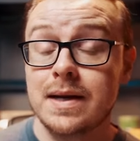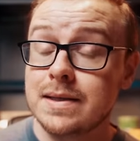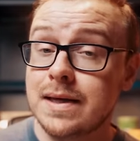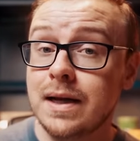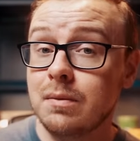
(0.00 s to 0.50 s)

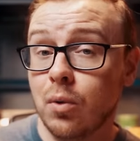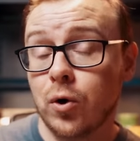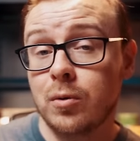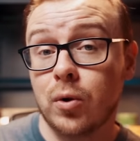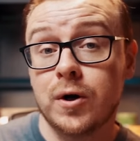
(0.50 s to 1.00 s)
is getting
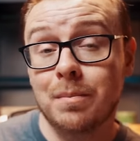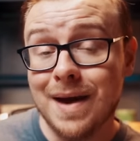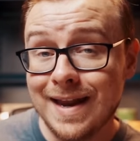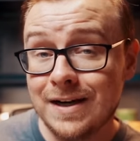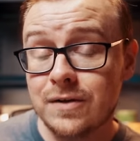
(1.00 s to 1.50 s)
more and more
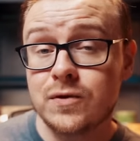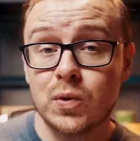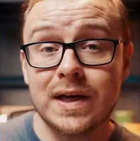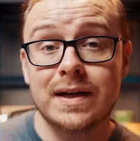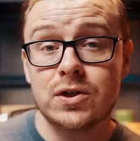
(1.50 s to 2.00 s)
competitive to
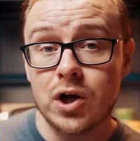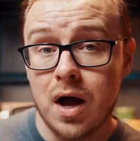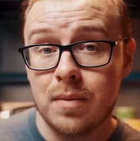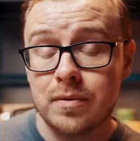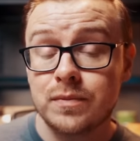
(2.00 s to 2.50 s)
get a
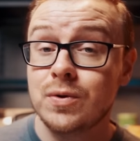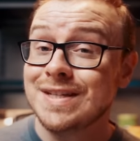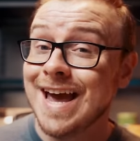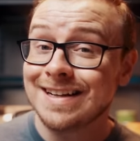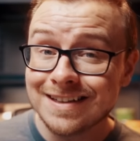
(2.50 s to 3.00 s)
job. You
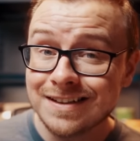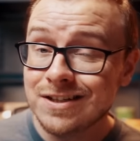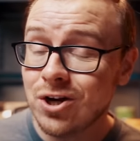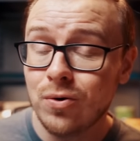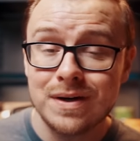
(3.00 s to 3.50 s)
technically
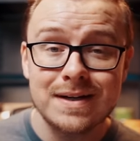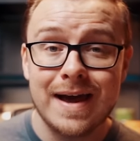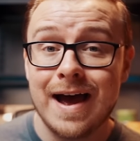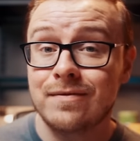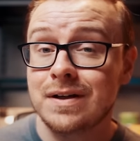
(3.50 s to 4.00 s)
don't need to
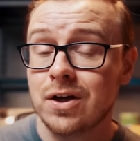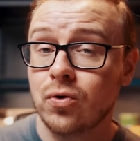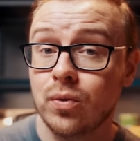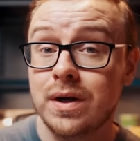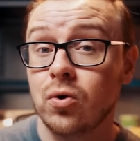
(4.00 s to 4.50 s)
have a
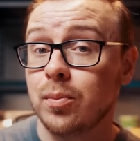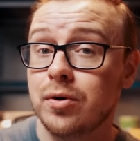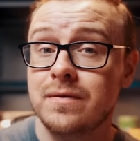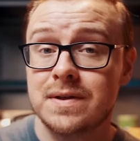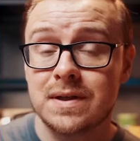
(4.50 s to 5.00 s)
degree or
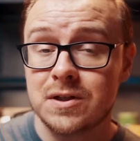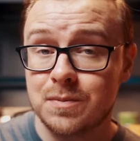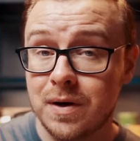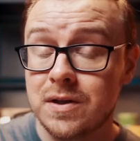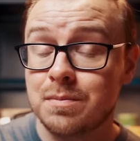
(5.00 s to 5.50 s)
previous
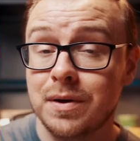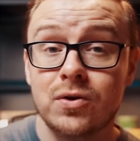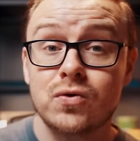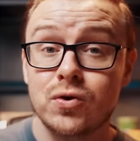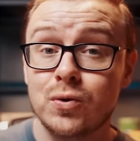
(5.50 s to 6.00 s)
experience, but
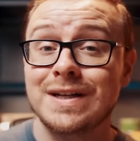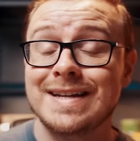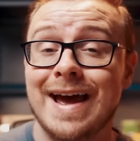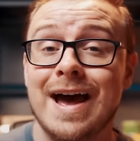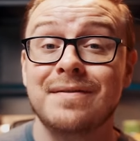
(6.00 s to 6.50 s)
you do need
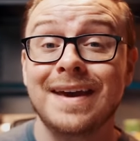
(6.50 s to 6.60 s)
to have